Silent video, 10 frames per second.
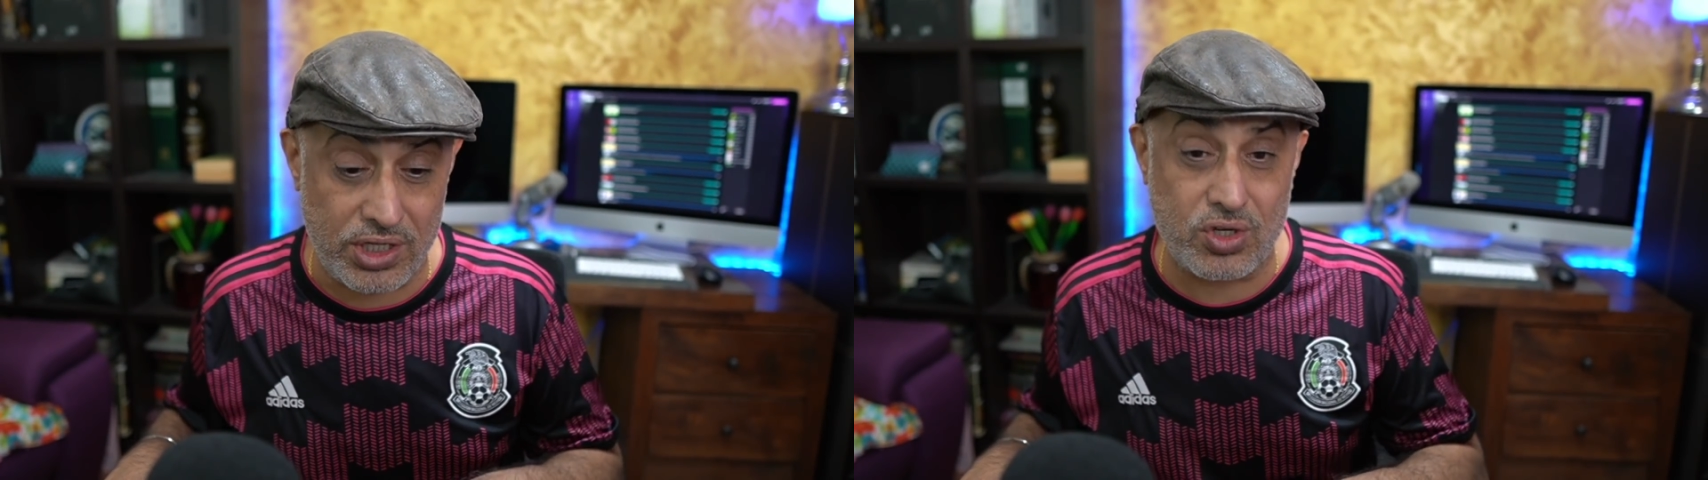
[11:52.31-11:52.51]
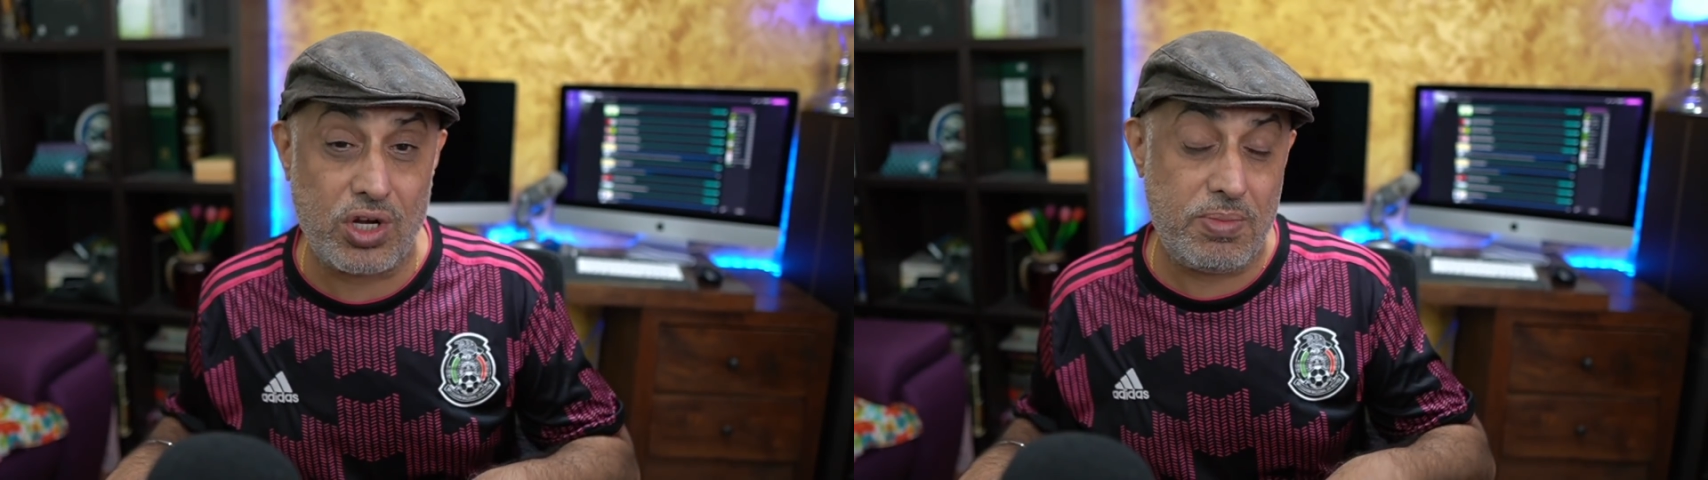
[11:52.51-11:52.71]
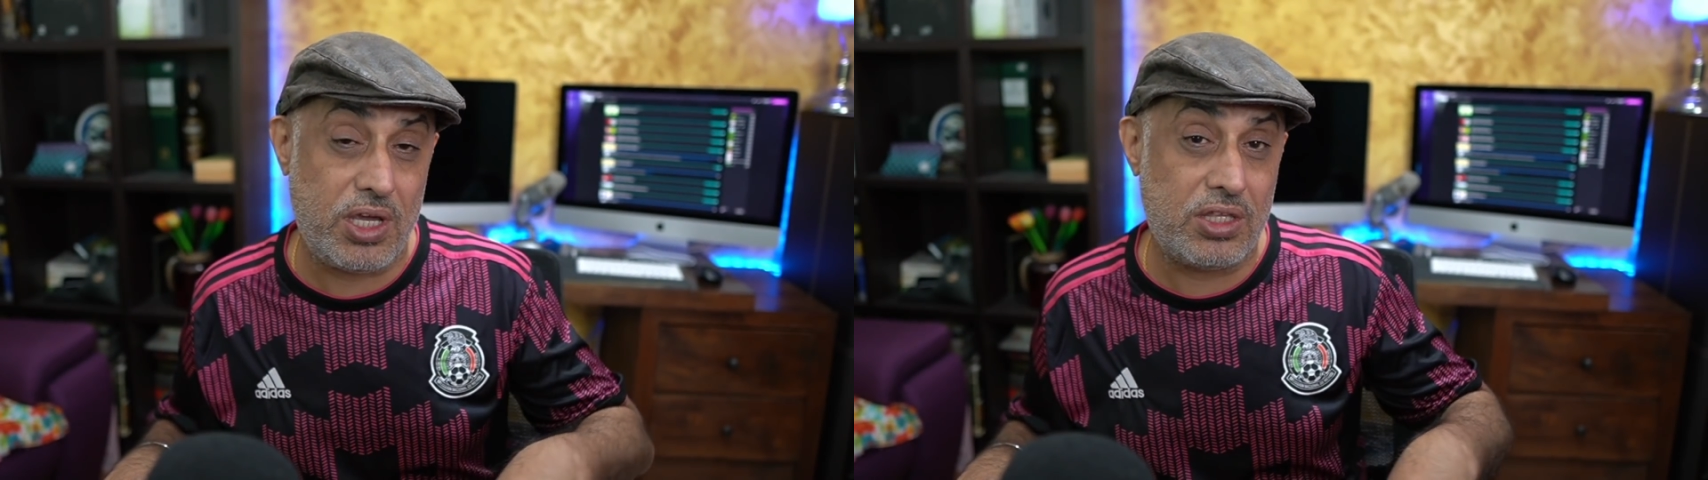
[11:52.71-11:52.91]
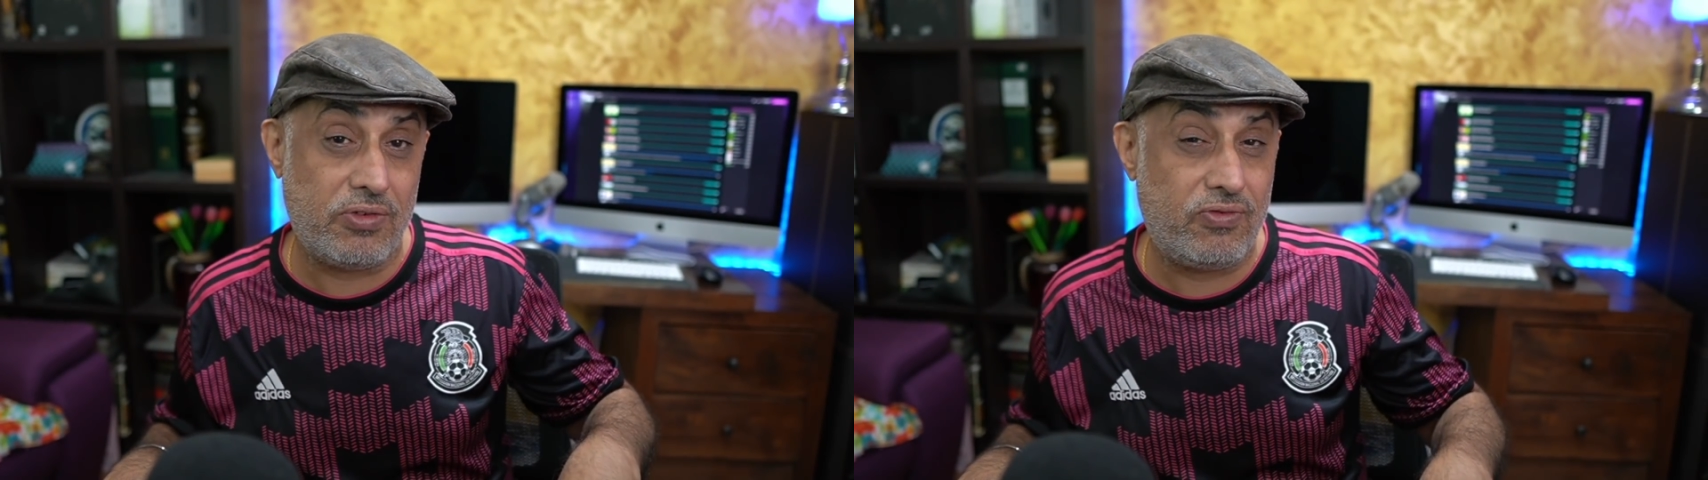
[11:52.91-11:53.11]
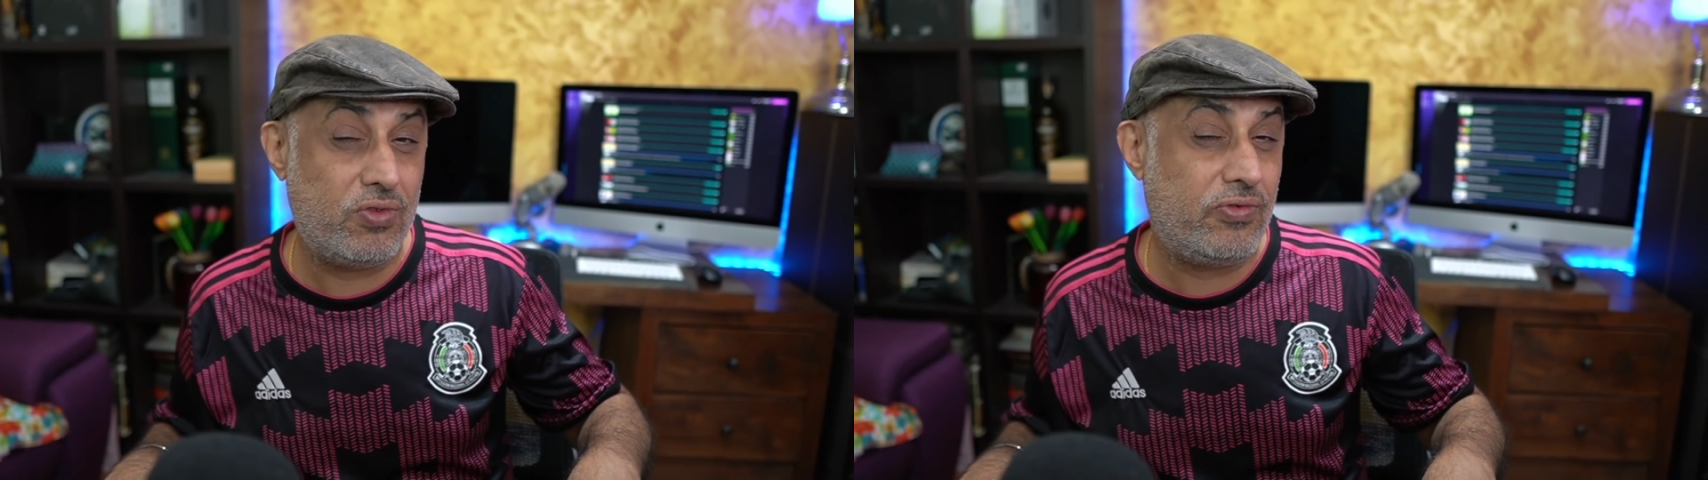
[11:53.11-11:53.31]
It's going to be in the
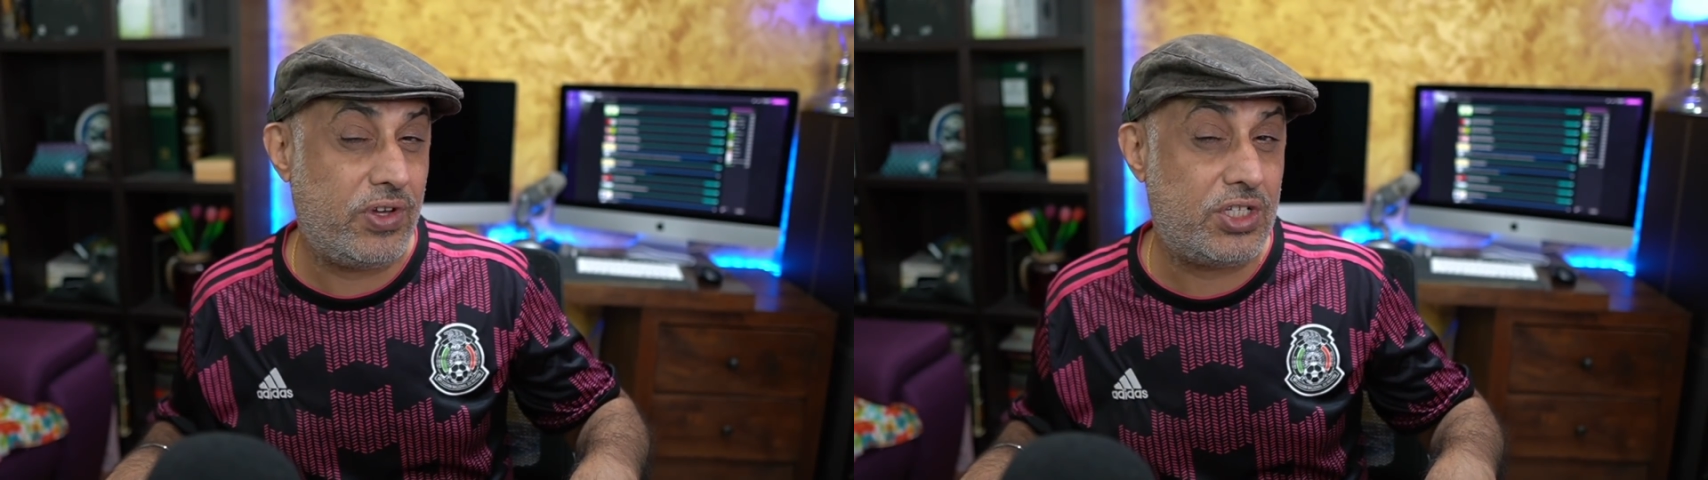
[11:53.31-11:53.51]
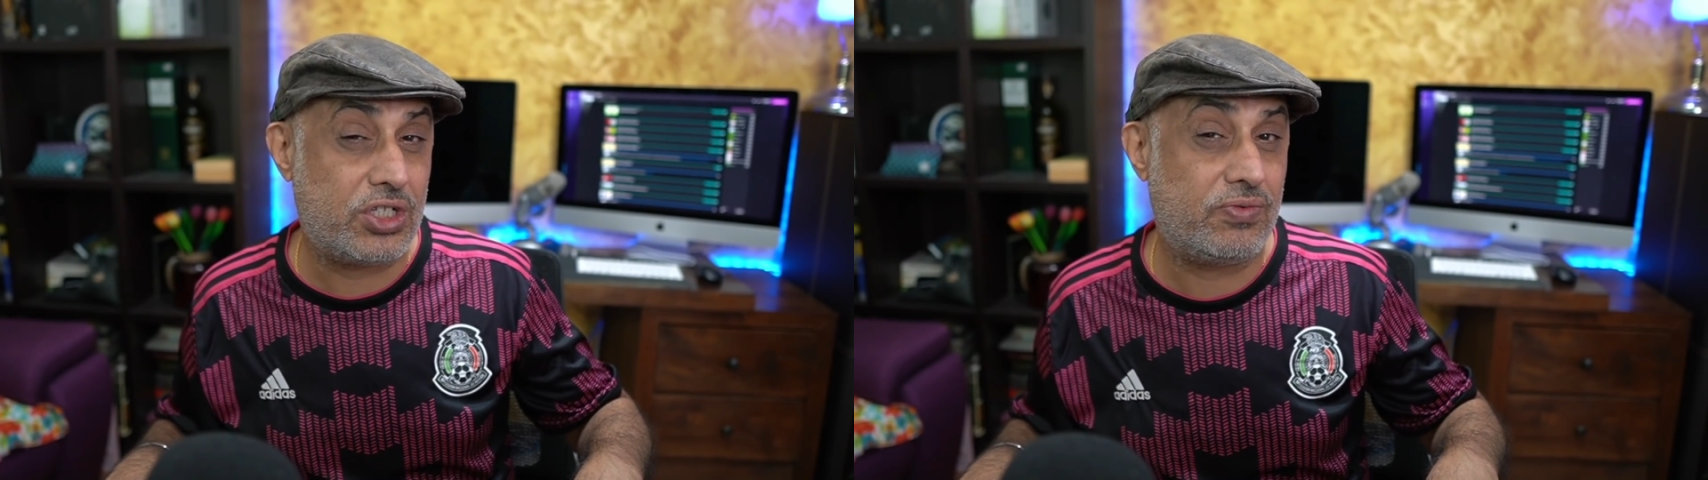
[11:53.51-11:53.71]
full-featured